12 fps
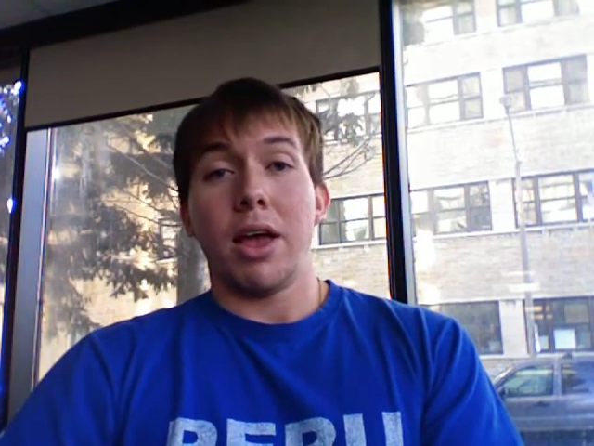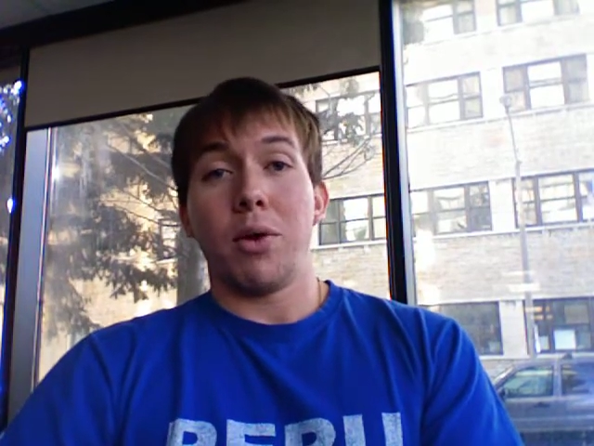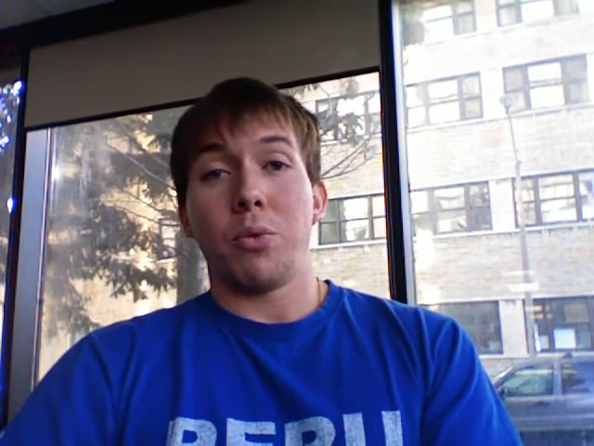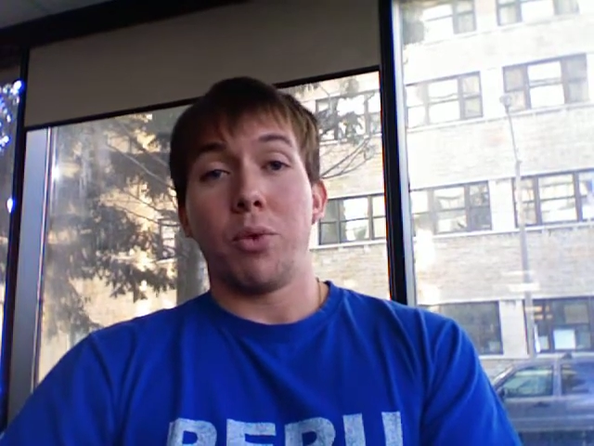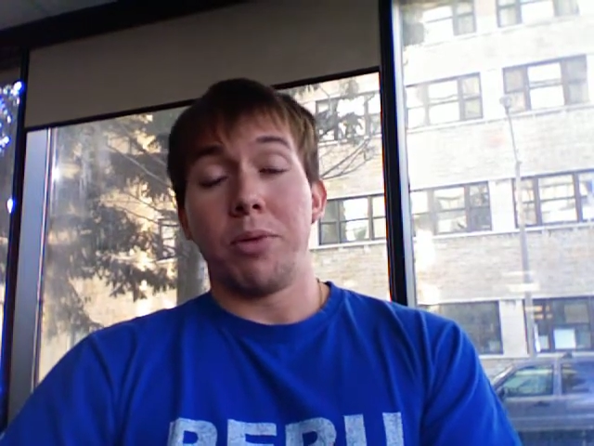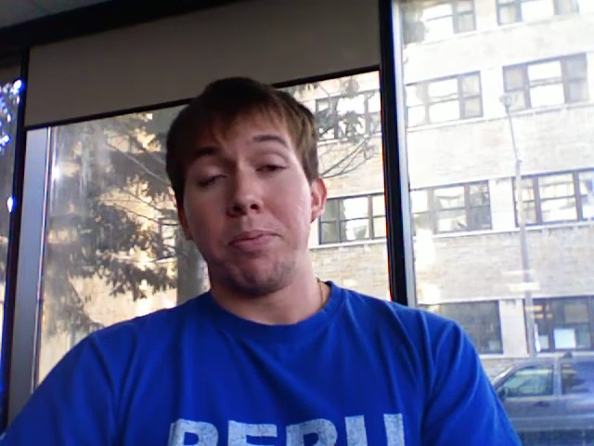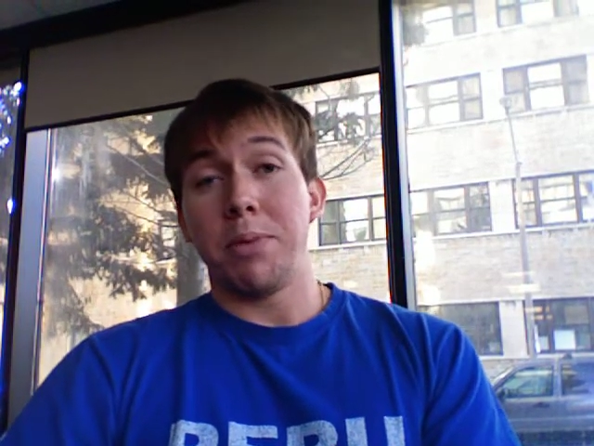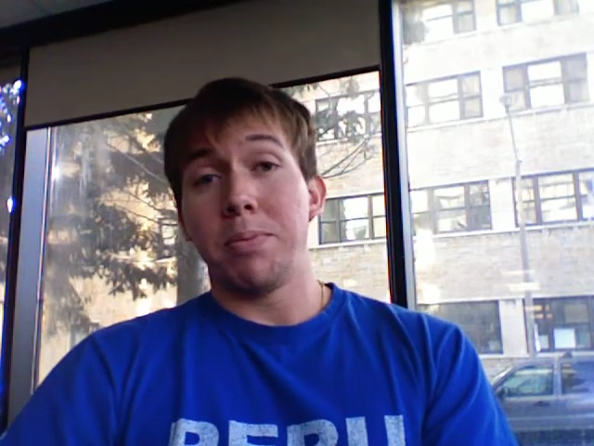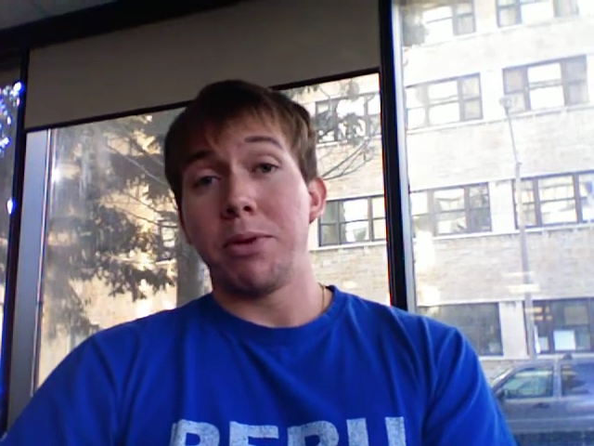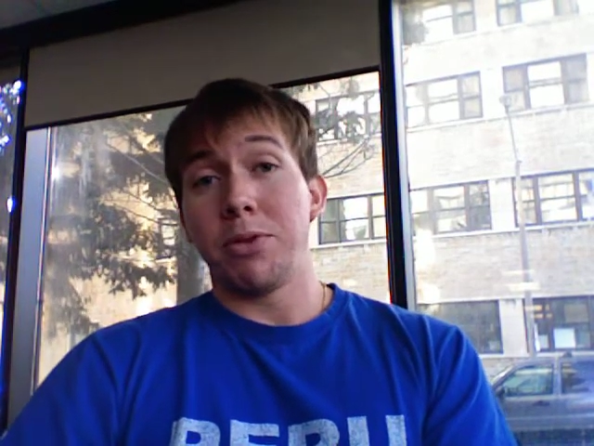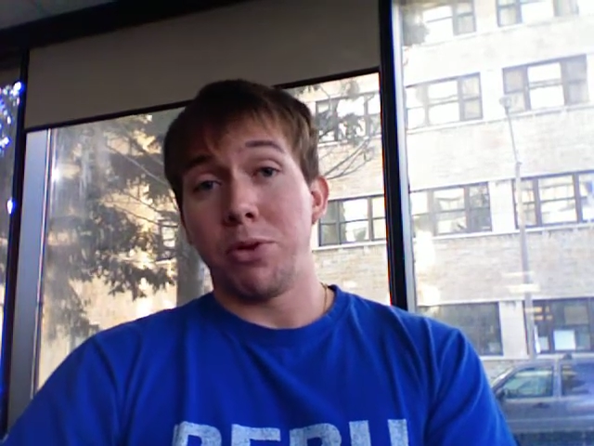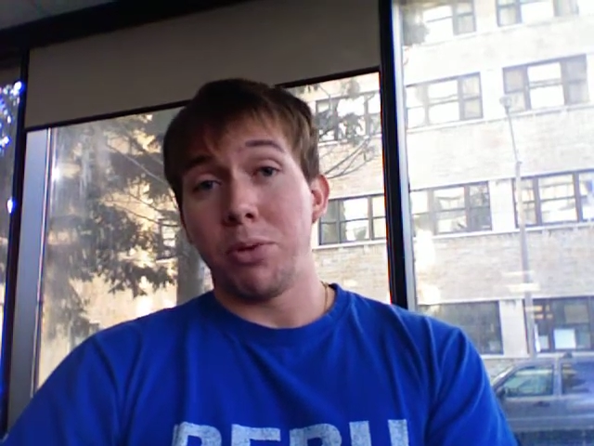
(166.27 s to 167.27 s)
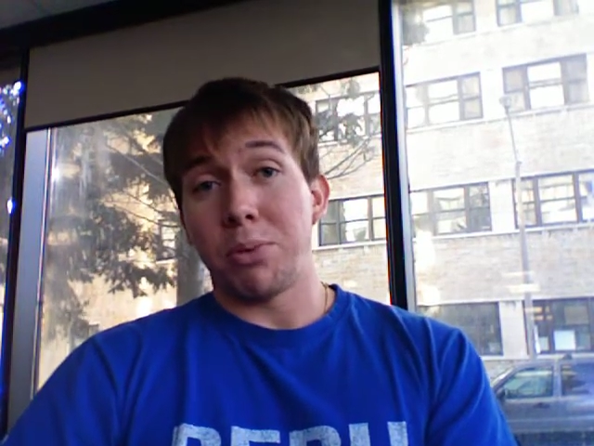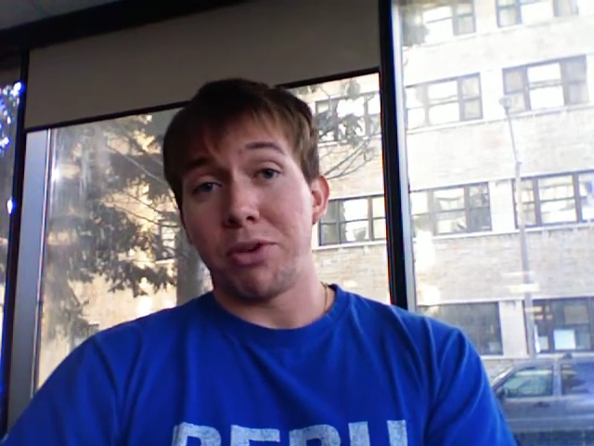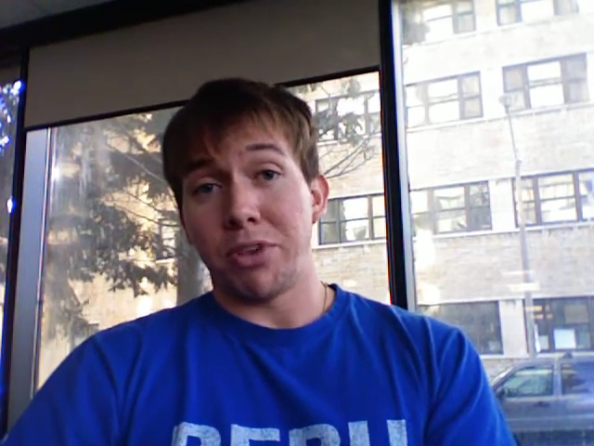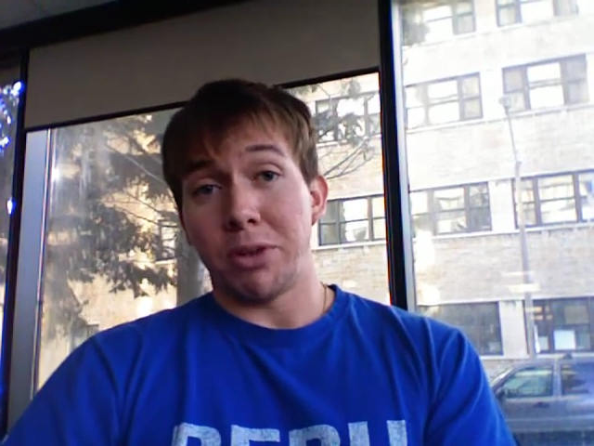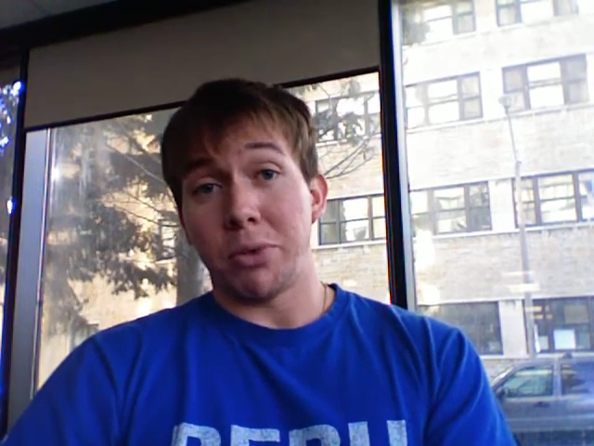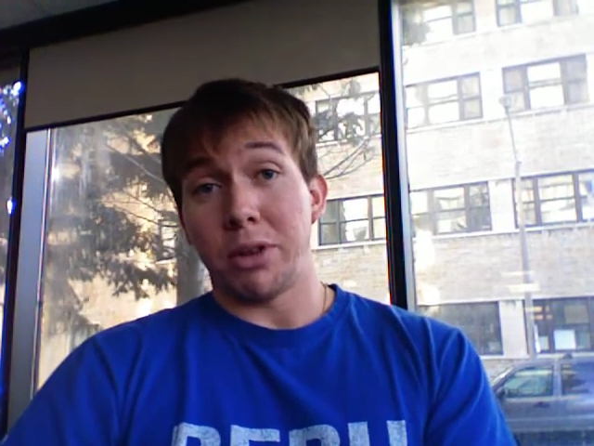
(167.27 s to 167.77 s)
When people do
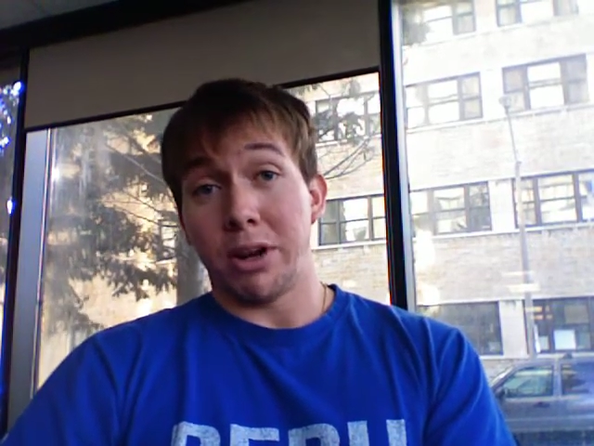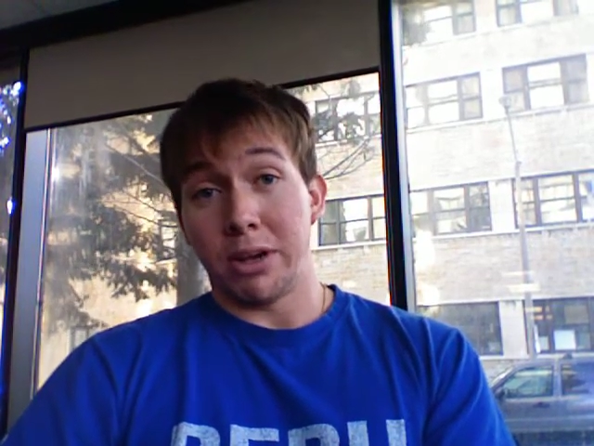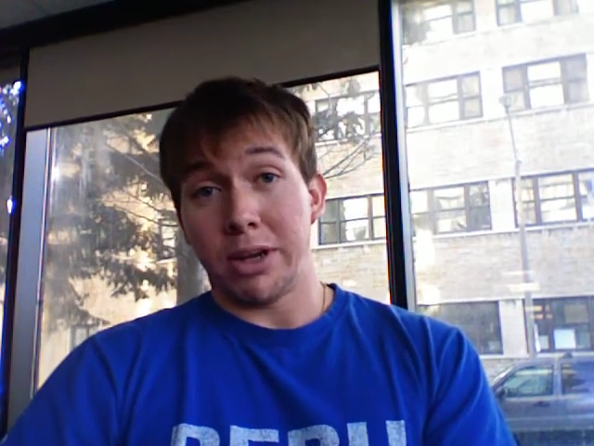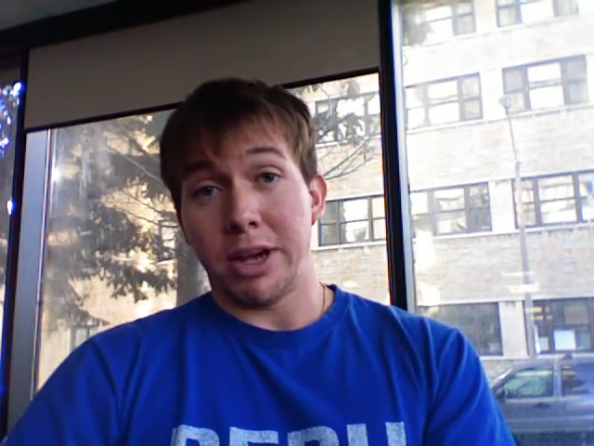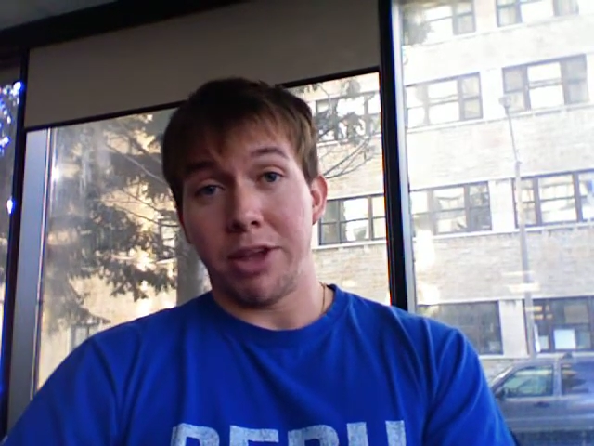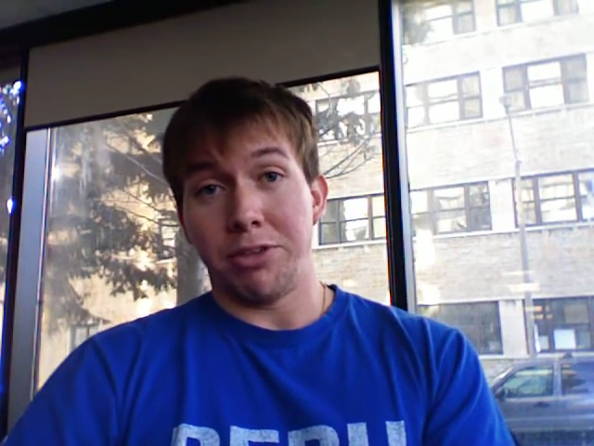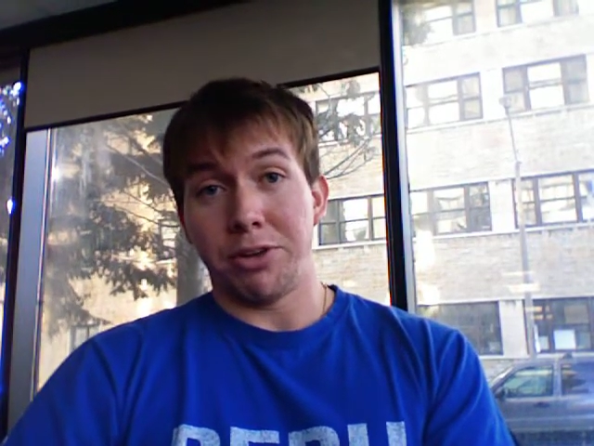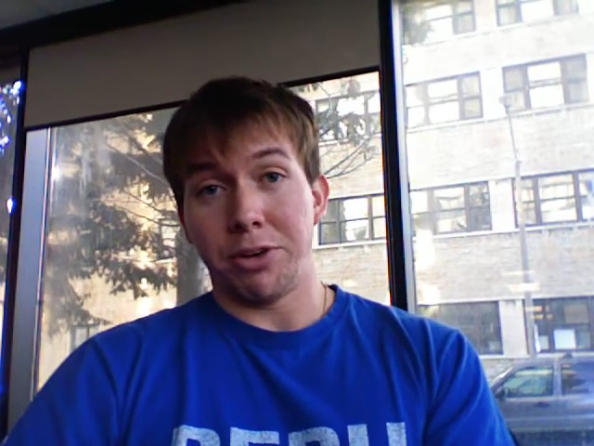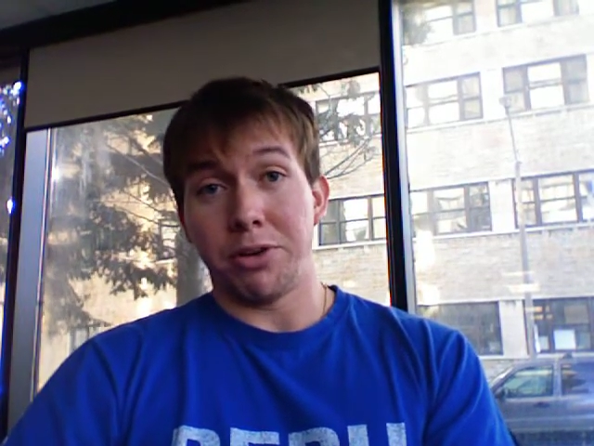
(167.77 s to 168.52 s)
present with lung cancer